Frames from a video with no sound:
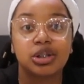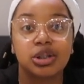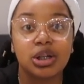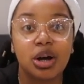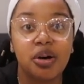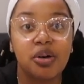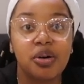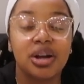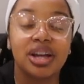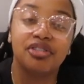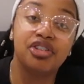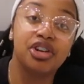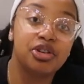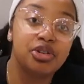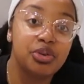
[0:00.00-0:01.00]
So if
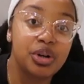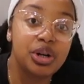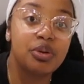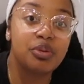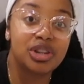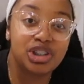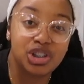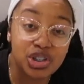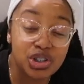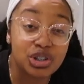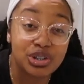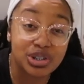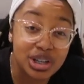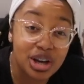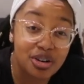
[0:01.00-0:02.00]
you're doing it with just
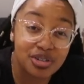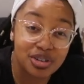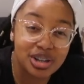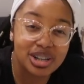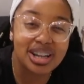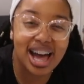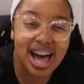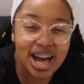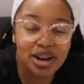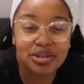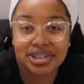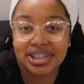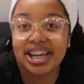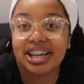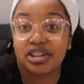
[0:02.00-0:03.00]
yourself, I
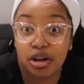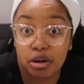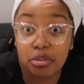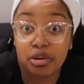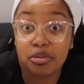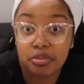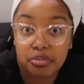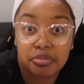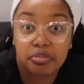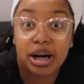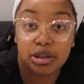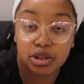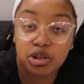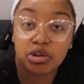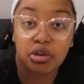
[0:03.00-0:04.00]
would say double,
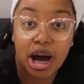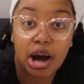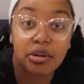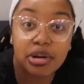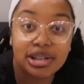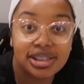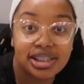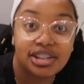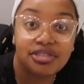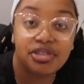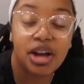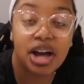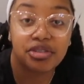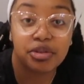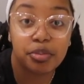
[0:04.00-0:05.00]
about 2 hours. And if
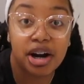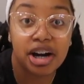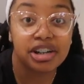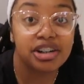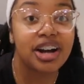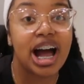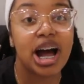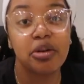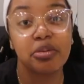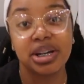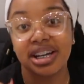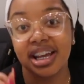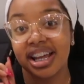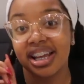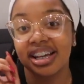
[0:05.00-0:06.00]
you have a partner, I
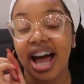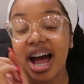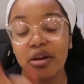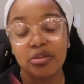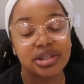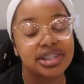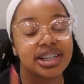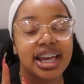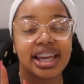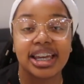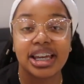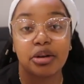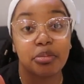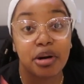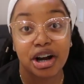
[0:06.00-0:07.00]
would say
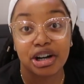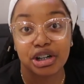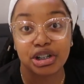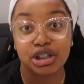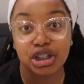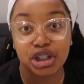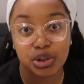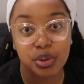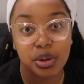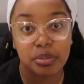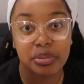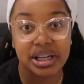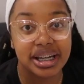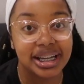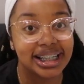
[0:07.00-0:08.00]
get a partner to do it,
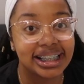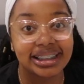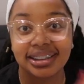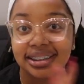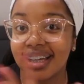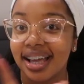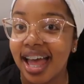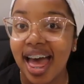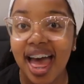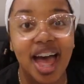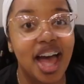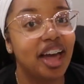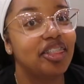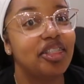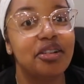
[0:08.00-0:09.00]
because
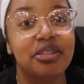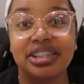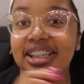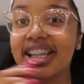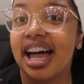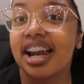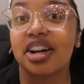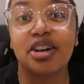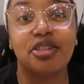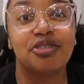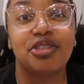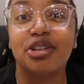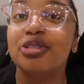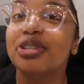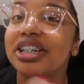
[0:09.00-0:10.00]
there was a lot of
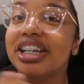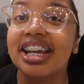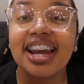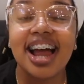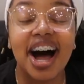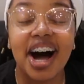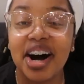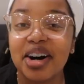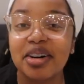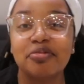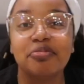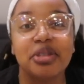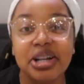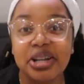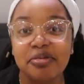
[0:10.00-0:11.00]
confusion.
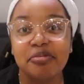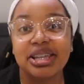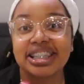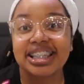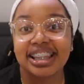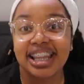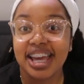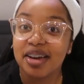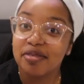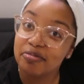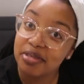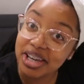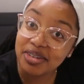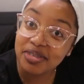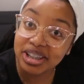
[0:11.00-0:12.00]
Brittany misled
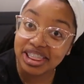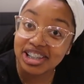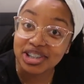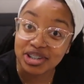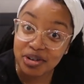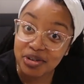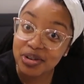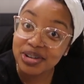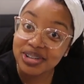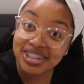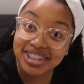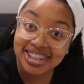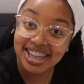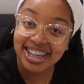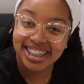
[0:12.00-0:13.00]
me with the
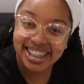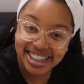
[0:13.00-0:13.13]
tools.